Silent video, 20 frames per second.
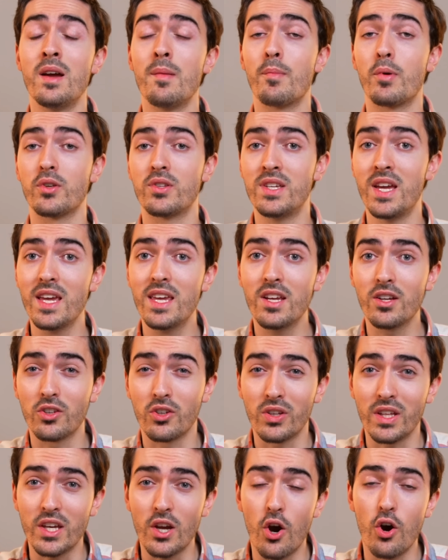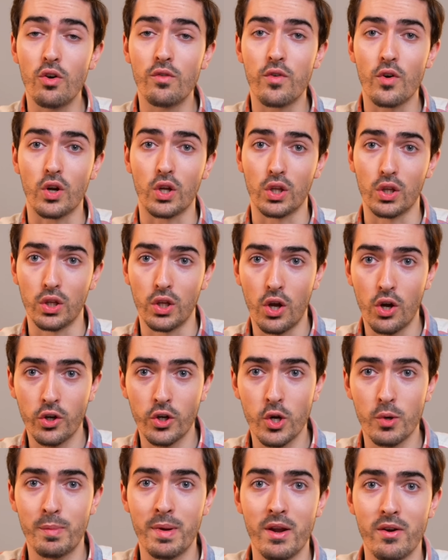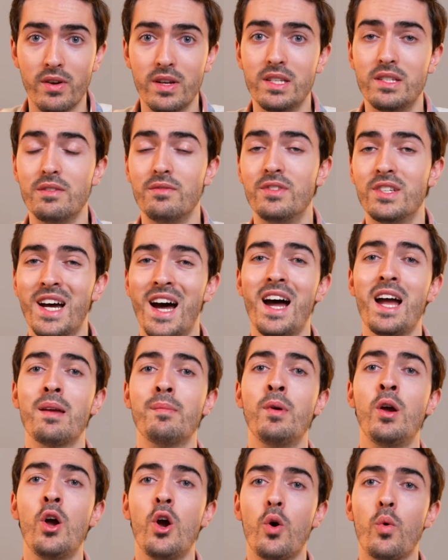particularly over longer periods of time